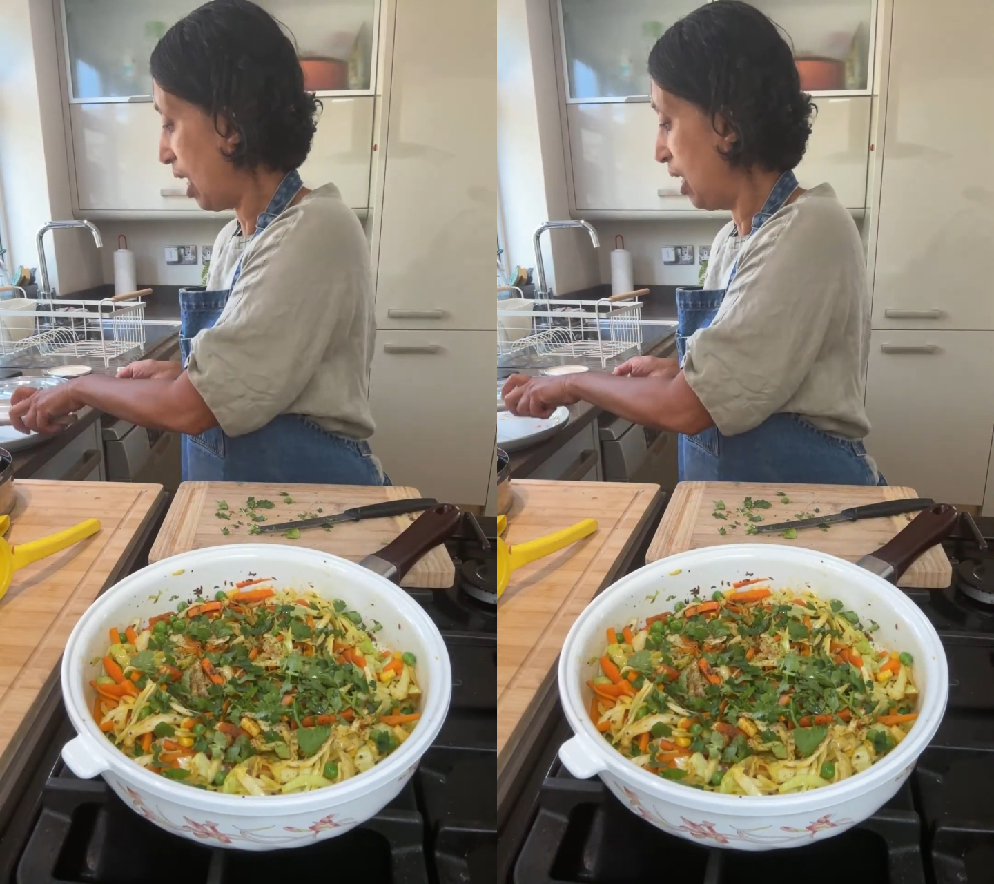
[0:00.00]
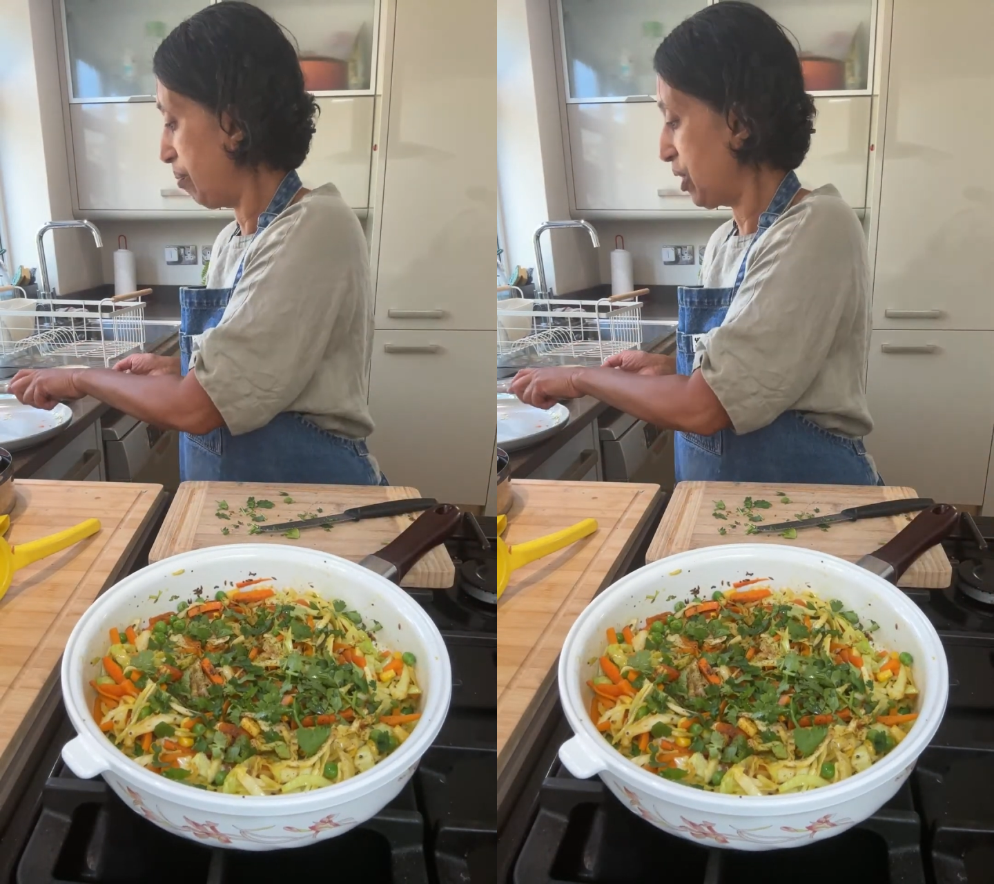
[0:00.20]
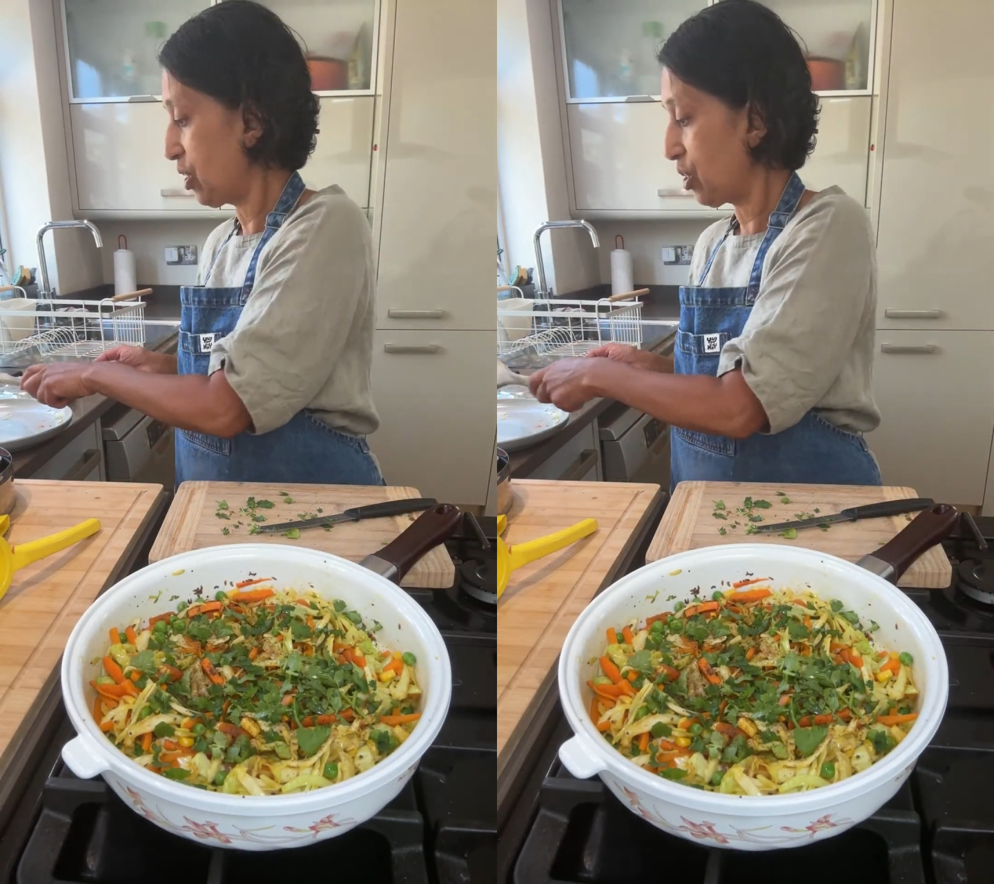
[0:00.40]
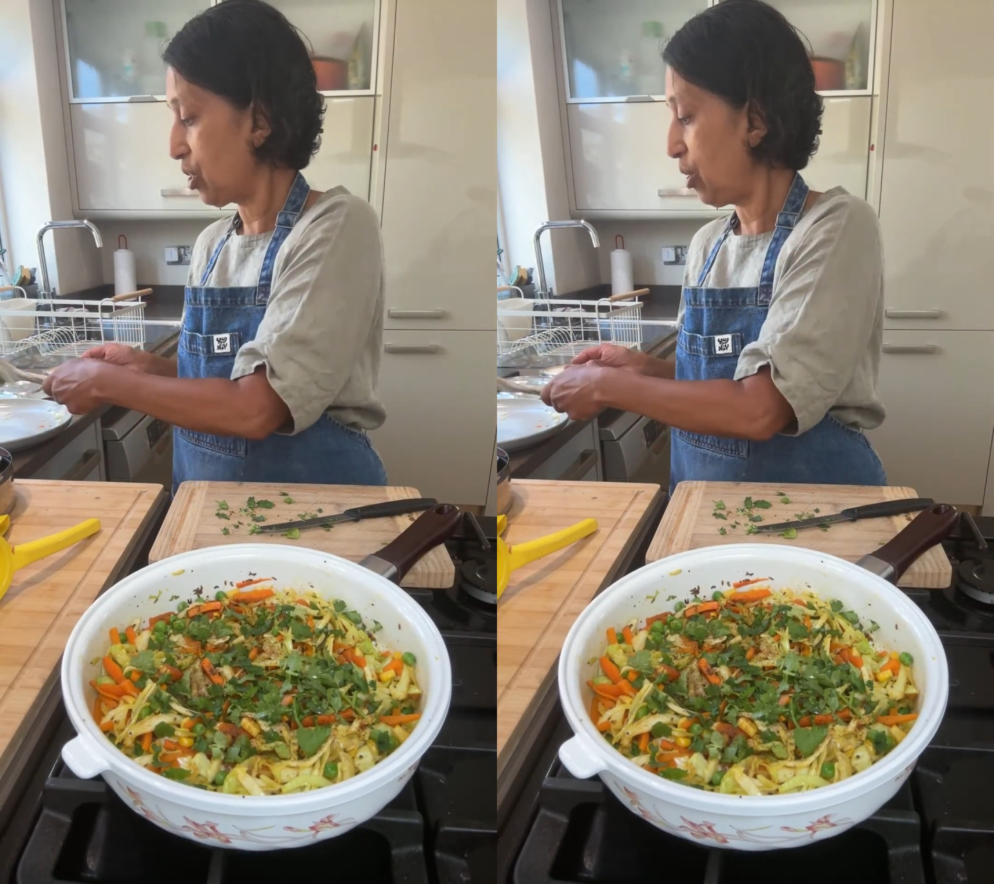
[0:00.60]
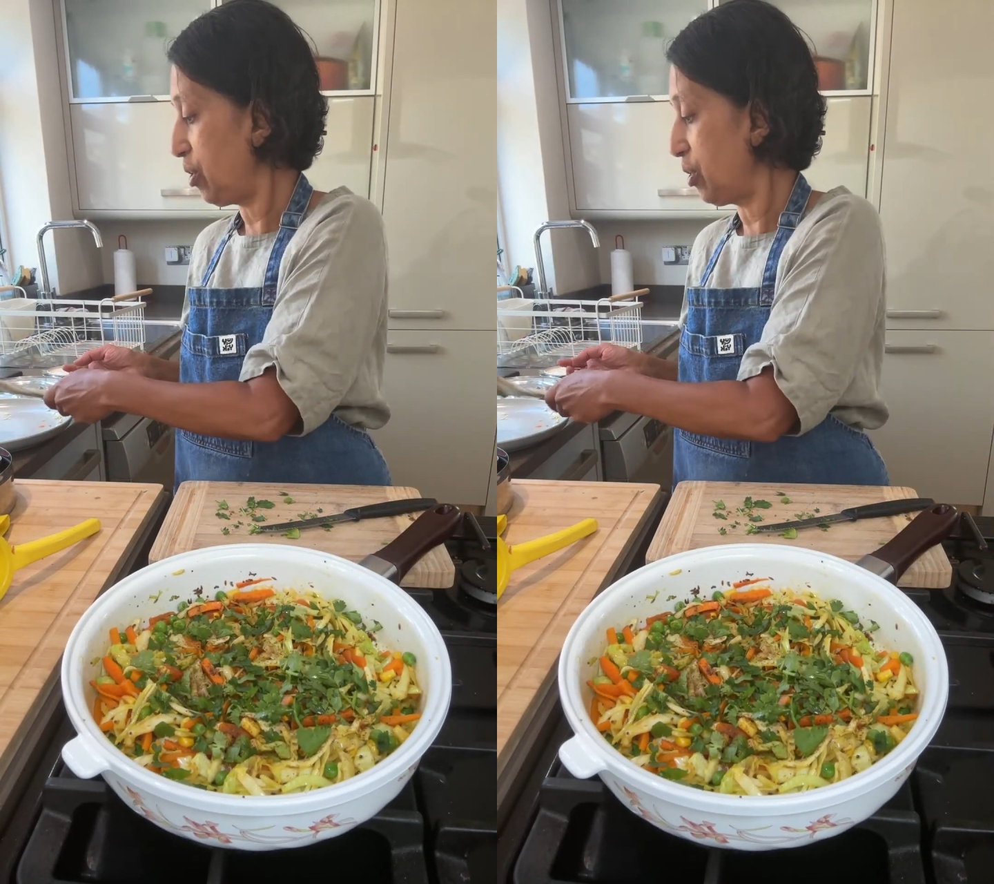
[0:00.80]
let me just
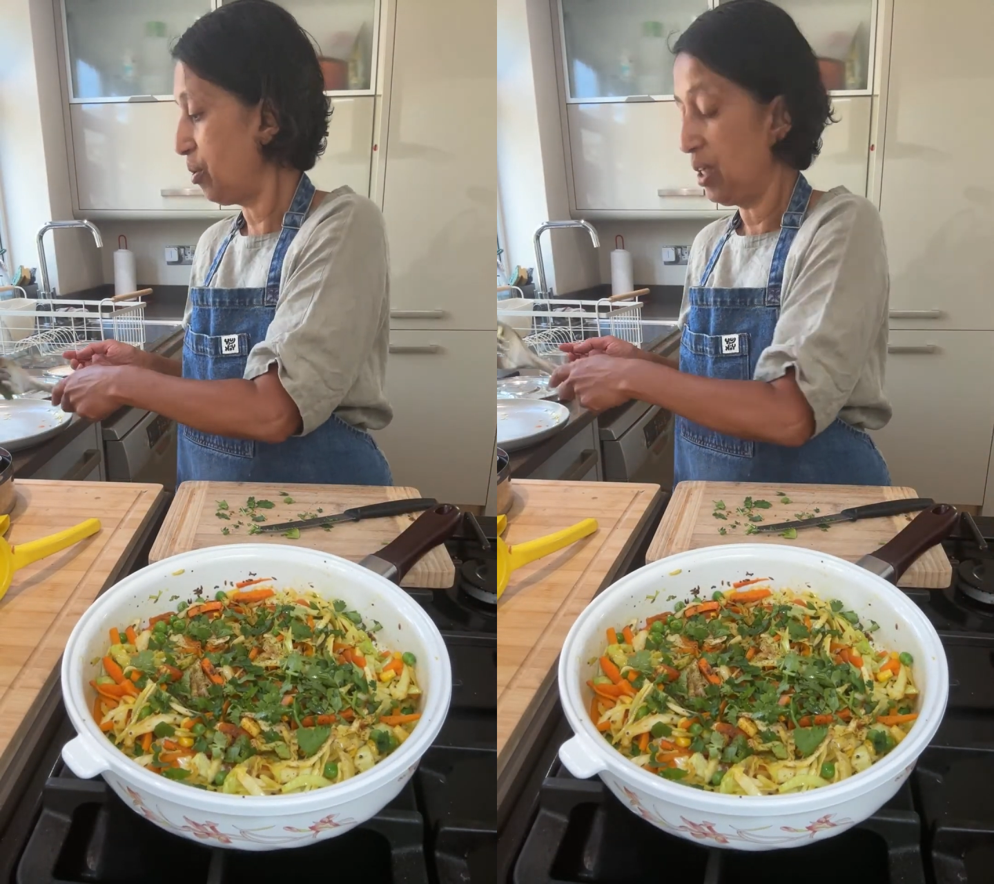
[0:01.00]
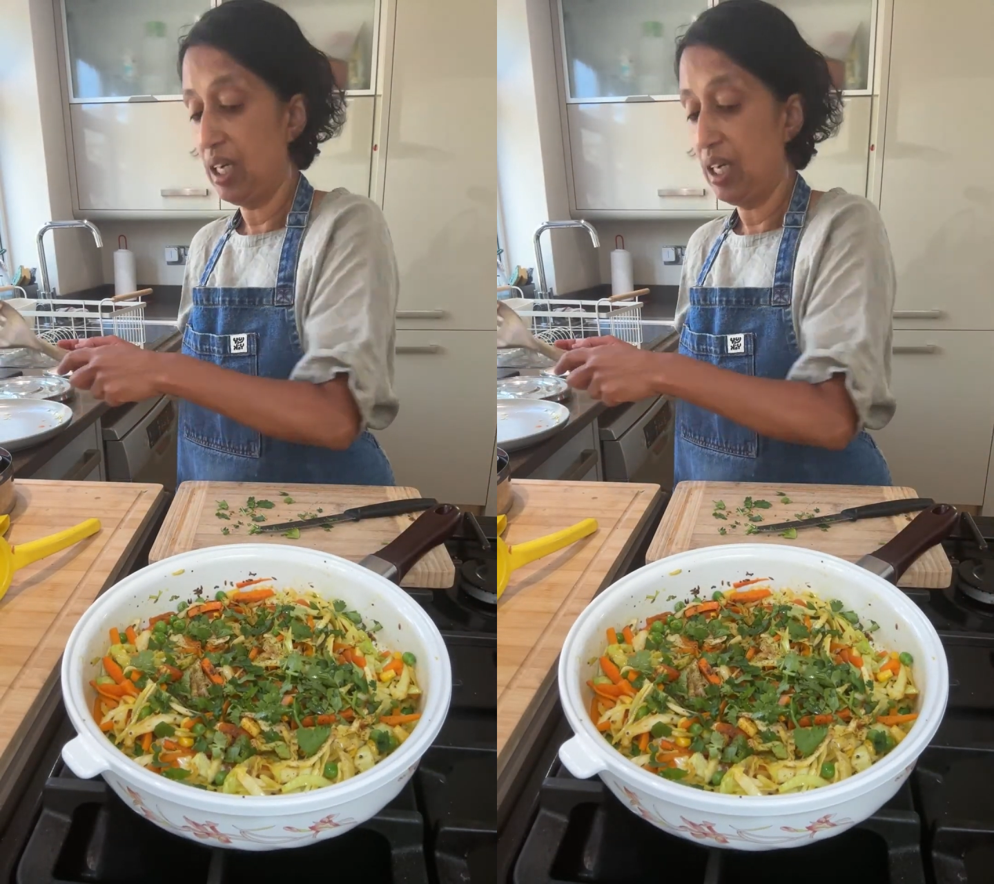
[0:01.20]
show you,